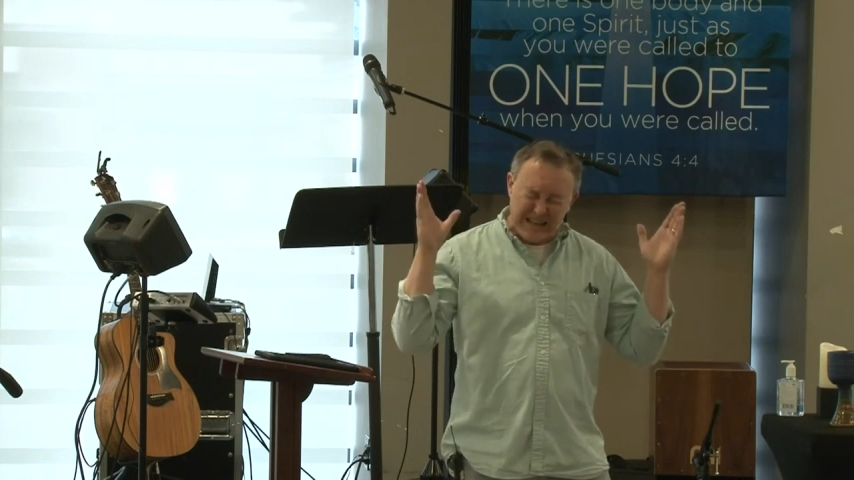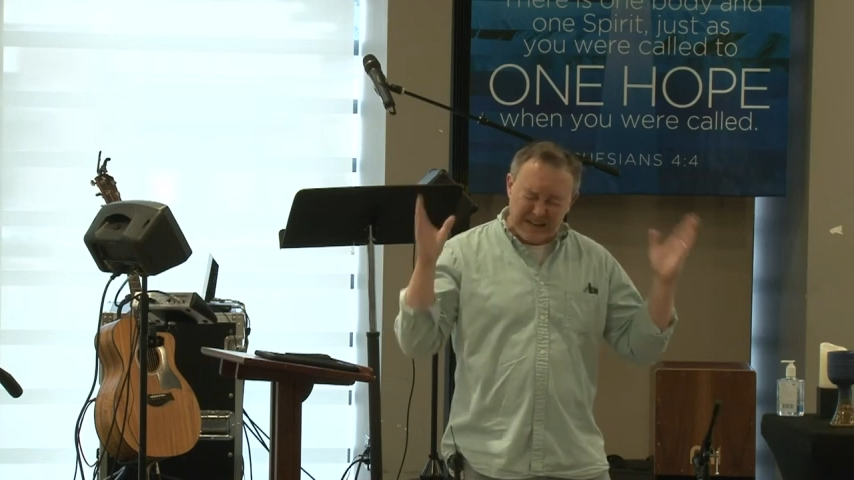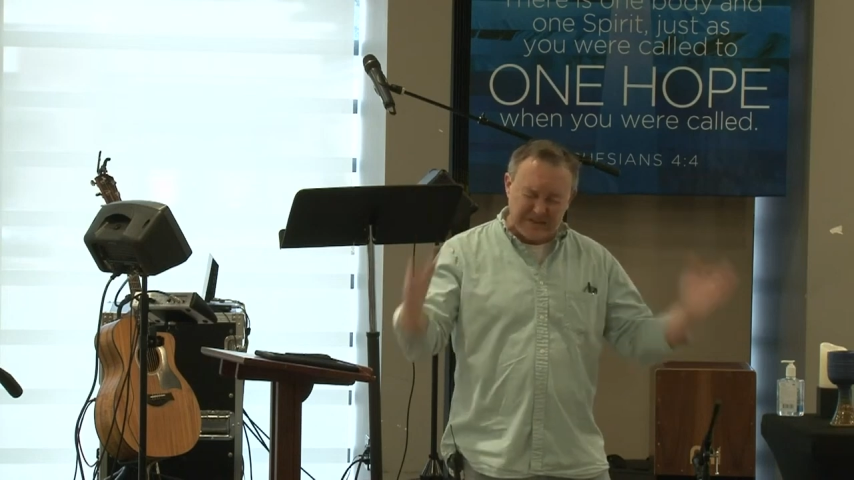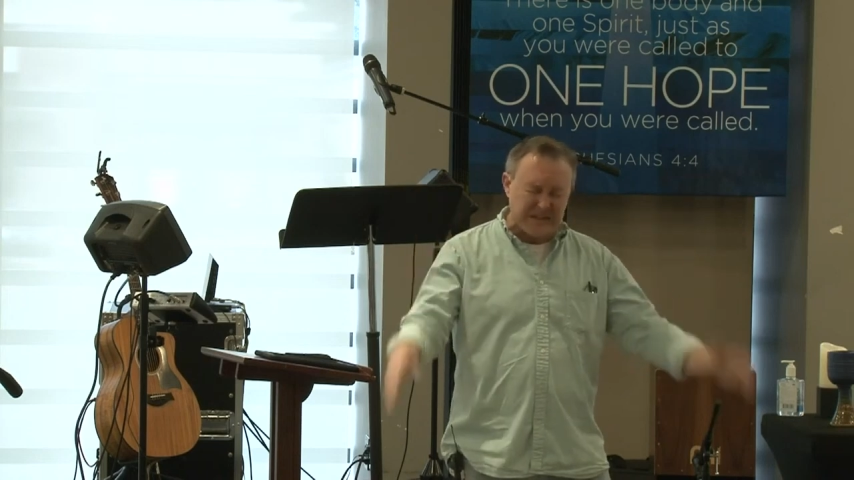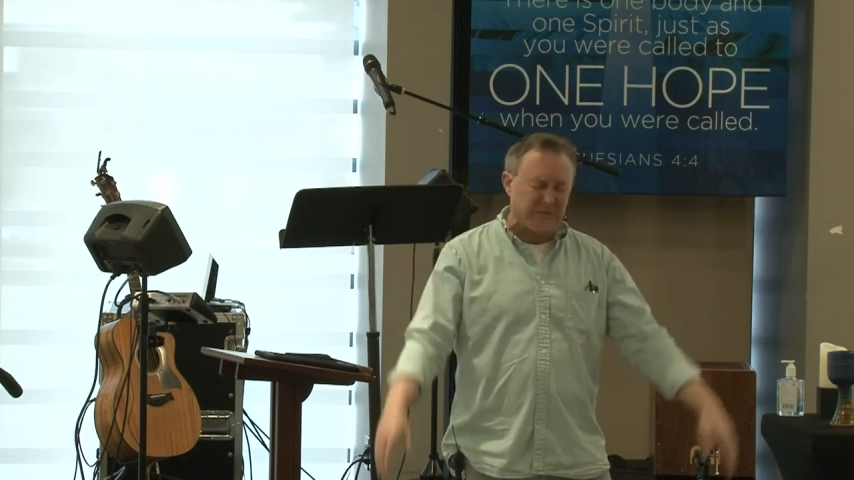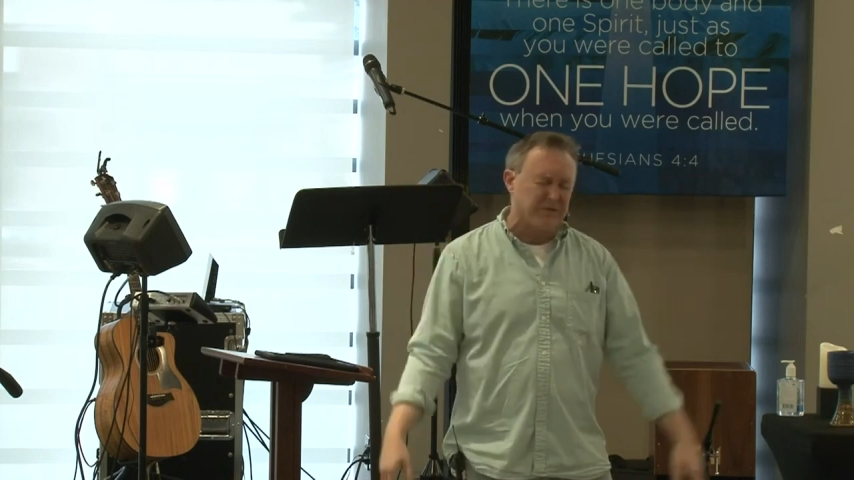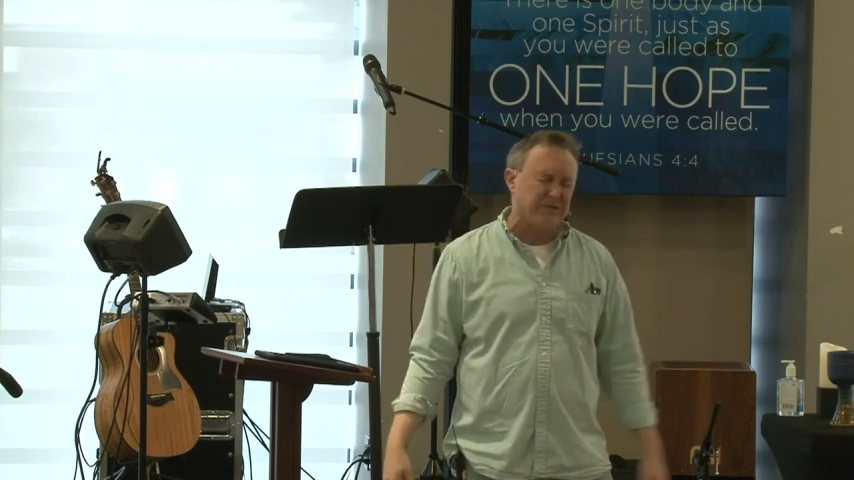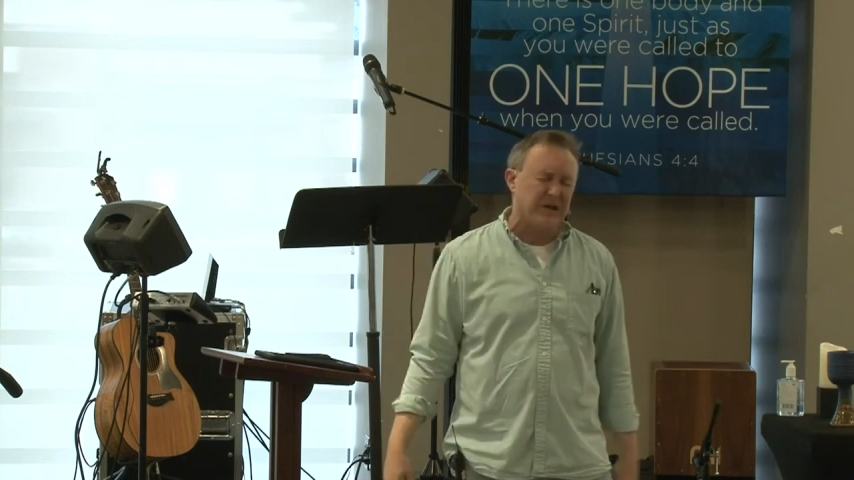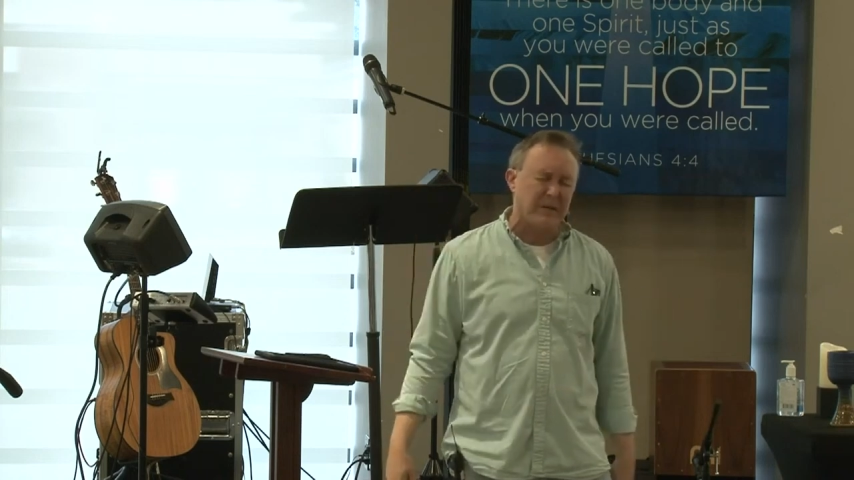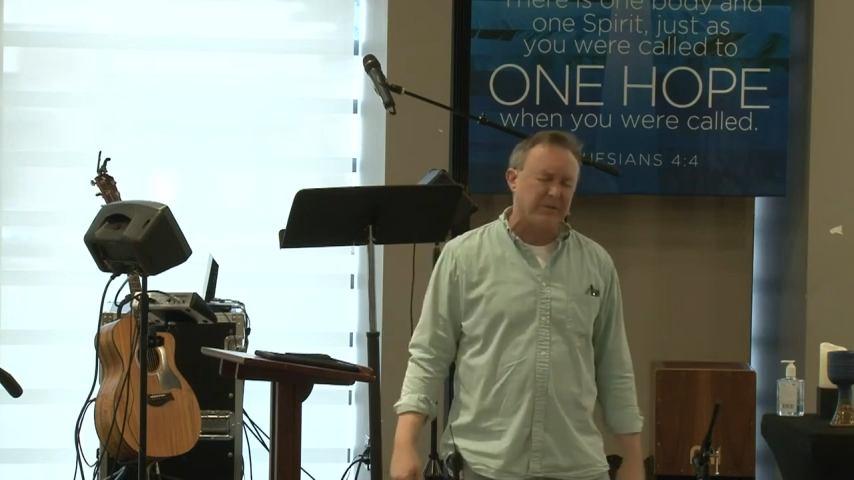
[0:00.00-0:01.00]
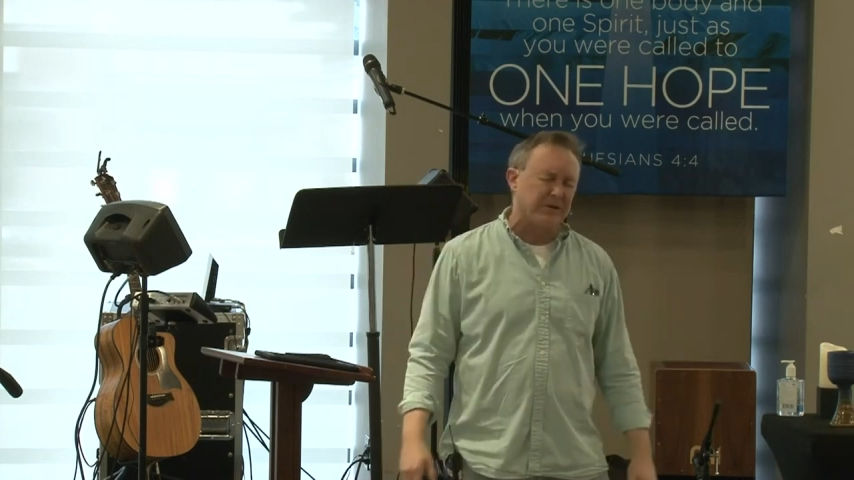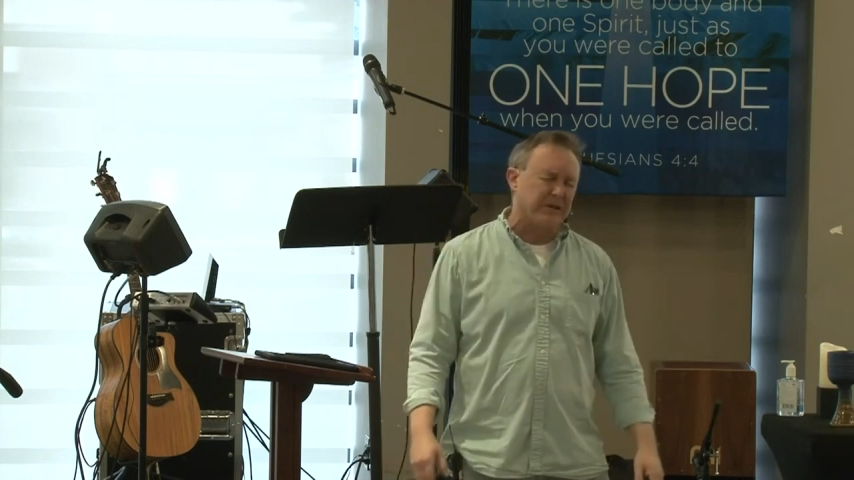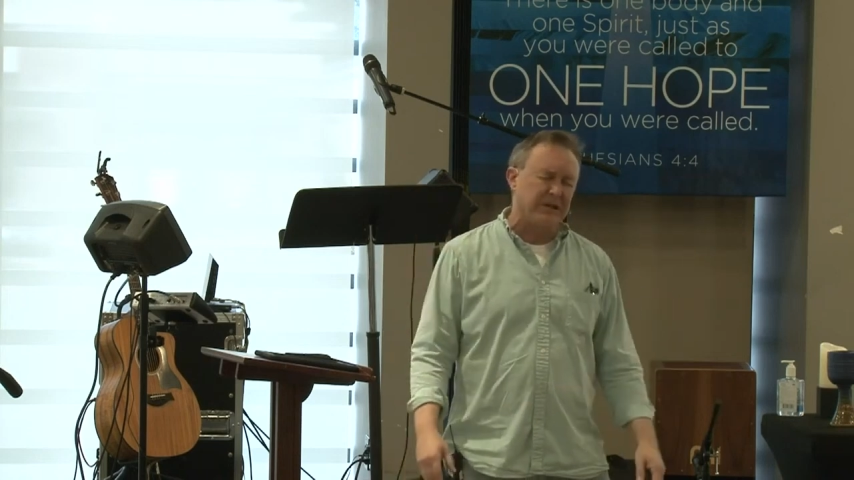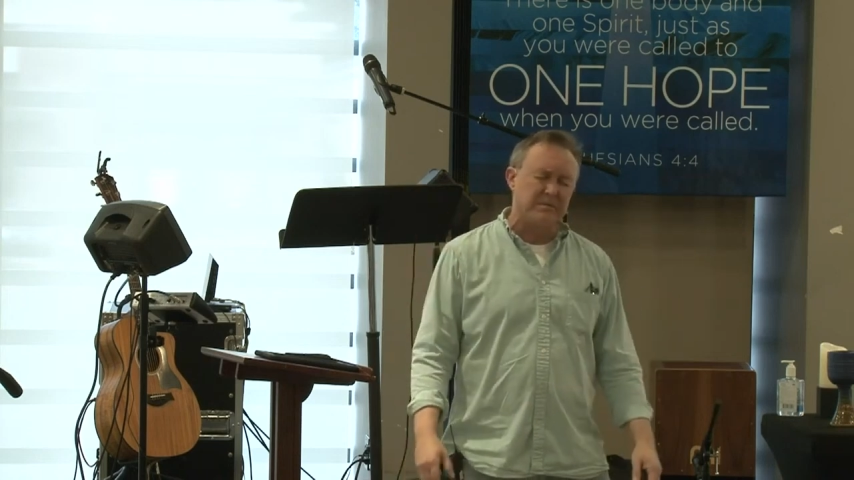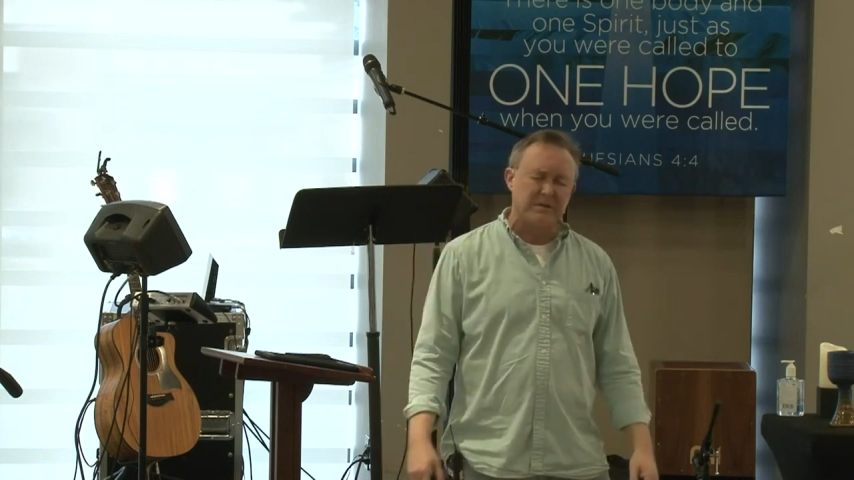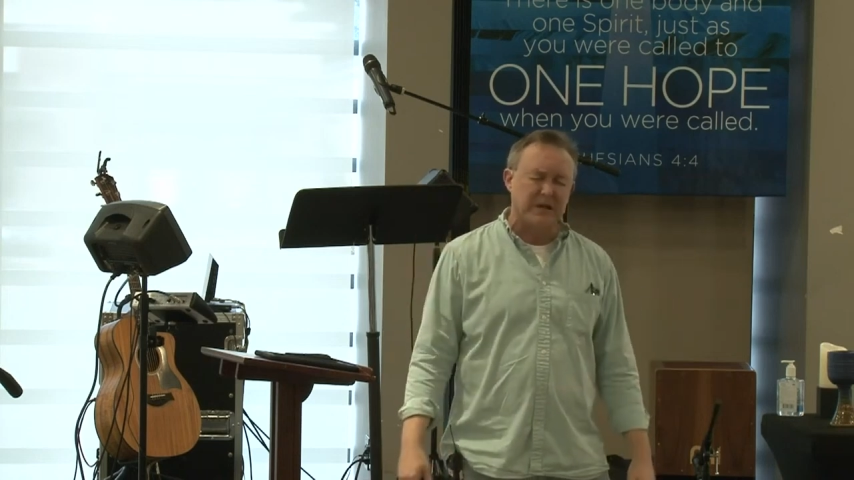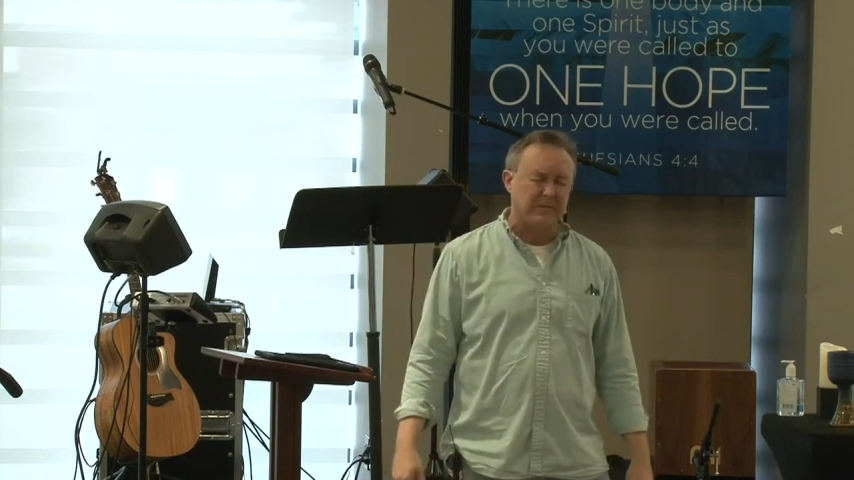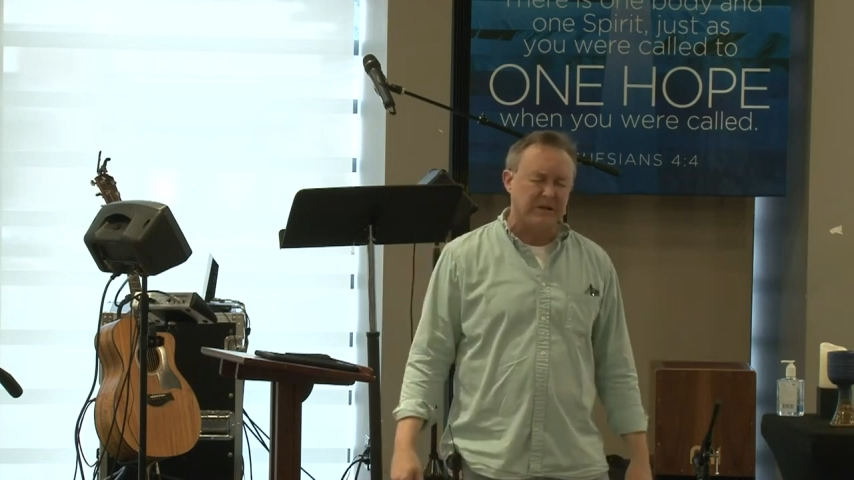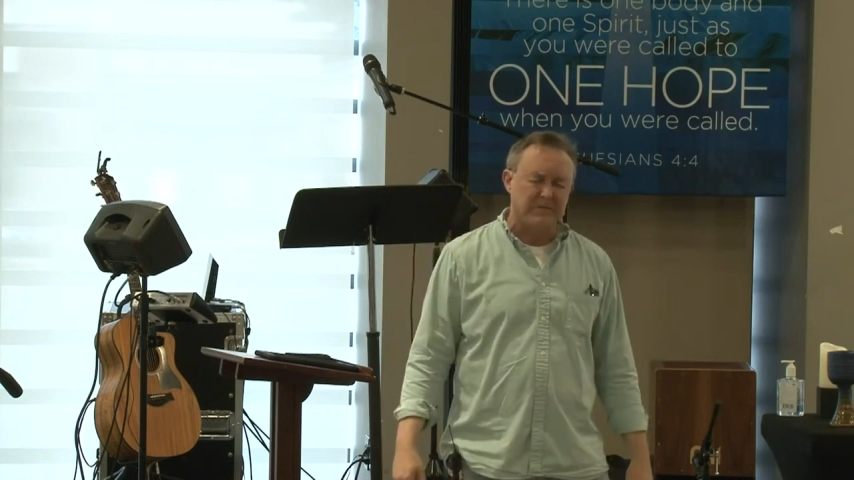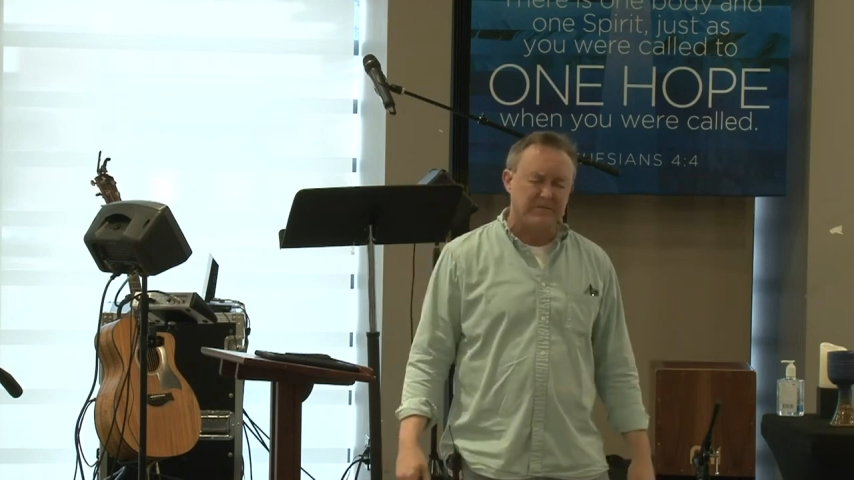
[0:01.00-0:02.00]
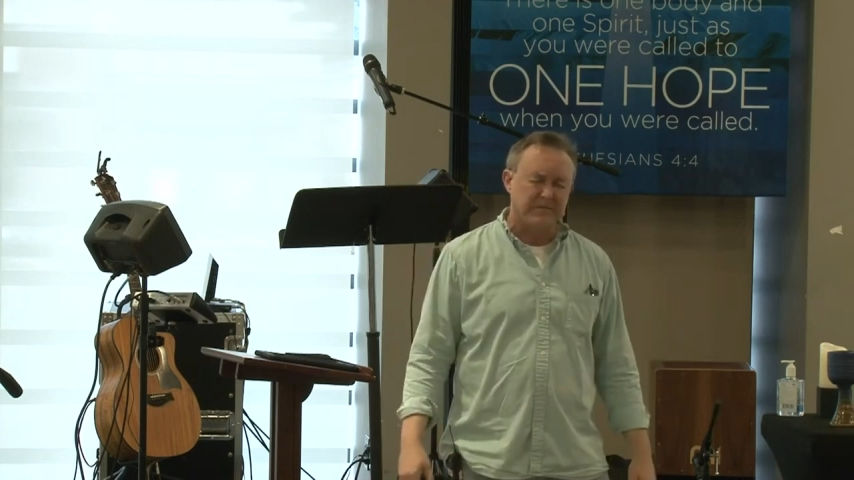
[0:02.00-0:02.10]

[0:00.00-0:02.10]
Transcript: nothing will stop your kingdom coming.